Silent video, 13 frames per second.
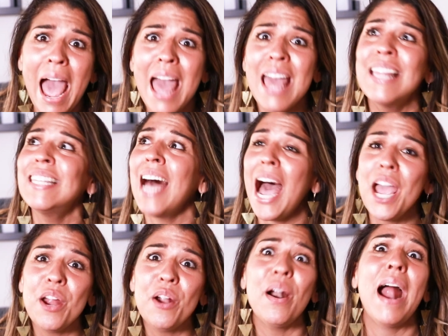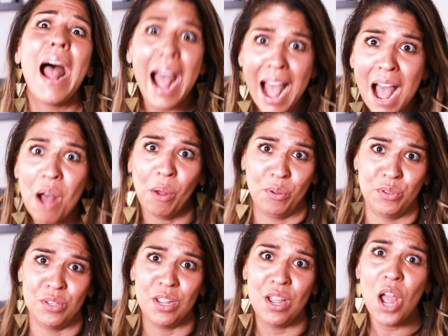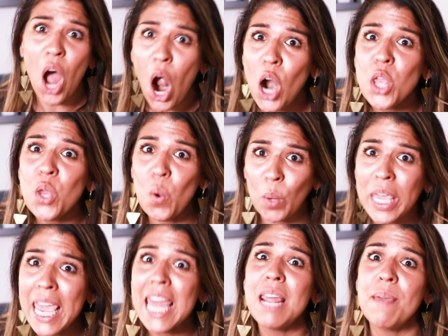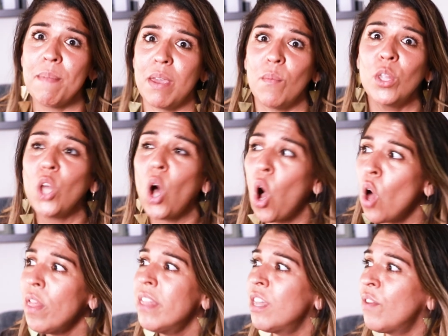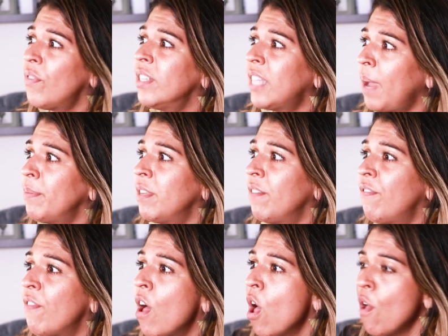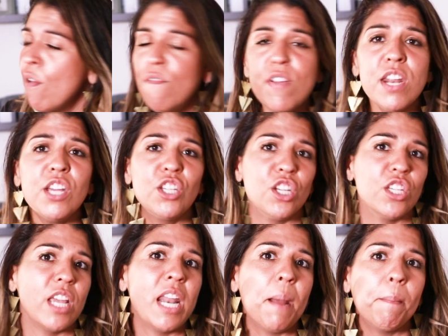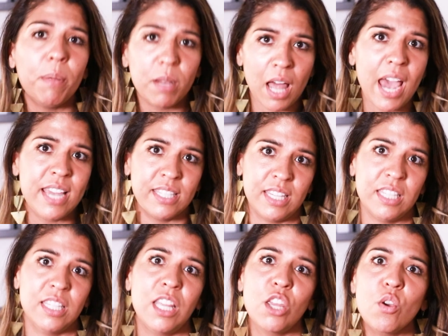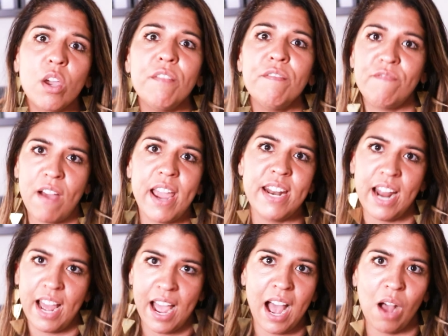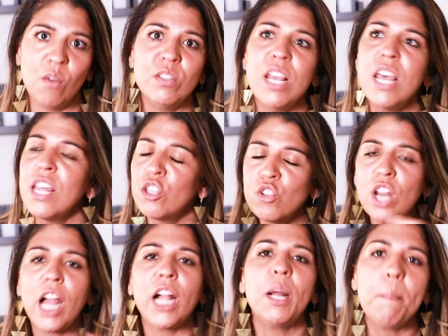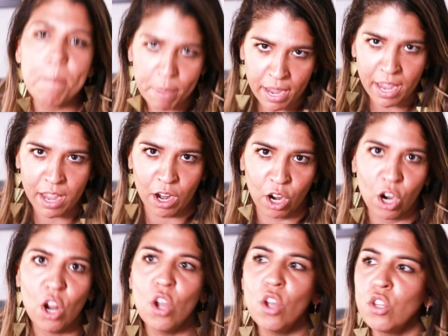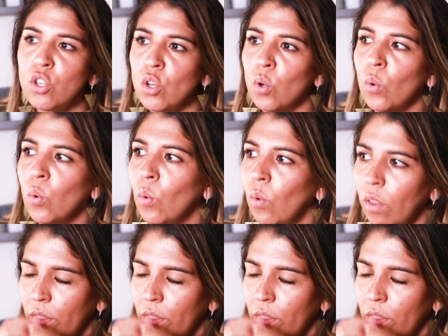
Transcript: entire house. Are you kidding me? With all the different types of finishes and appliances that you can find in a house, do not compare to